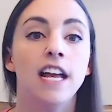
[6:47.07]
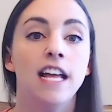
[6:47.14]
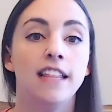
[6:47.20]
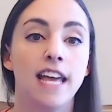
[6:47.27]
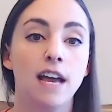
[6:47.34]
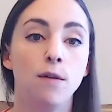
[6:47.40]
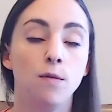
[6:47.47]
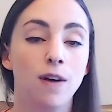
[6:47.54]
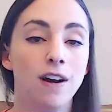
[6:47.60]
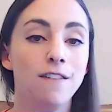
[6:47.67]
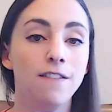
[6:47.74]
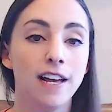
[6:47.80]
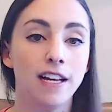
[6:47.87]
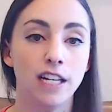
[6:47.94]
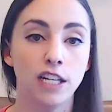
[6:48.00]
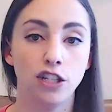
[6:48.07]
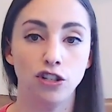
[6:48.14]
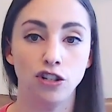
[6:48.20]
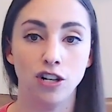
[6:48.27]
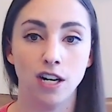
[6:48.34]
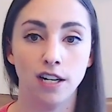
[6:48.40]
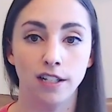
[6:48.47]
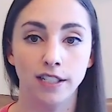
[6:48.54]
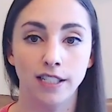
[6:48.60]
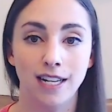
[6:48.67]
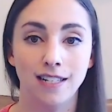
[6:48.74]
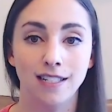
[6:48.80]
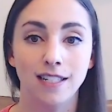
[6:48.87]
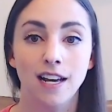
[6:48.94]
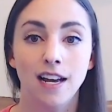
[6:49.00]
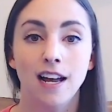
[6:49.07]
they would have likely struggled since